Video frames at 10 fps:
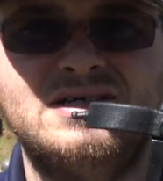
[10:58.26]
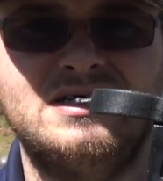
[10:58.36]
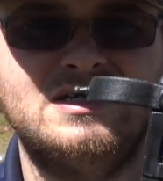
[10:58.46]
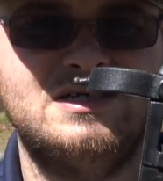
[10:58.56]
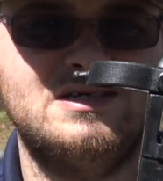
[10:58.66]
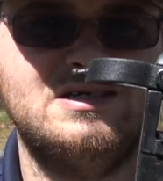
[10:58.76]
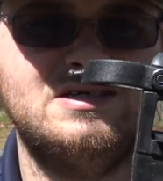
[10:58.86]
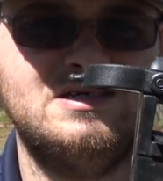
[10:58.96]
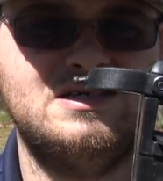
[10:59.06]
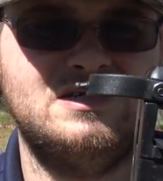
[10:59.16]

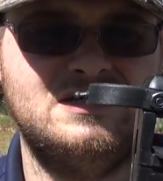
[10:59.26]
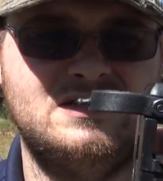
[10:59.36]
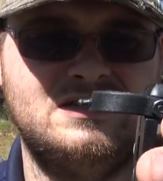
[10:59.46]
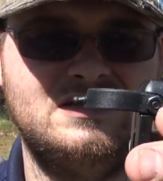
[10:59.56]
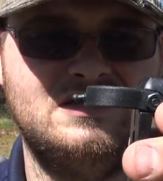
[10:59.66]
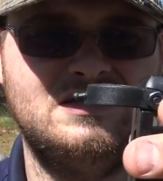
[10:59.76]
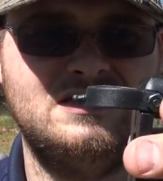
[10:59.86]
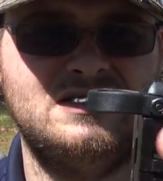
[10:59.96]
Nobody speaks.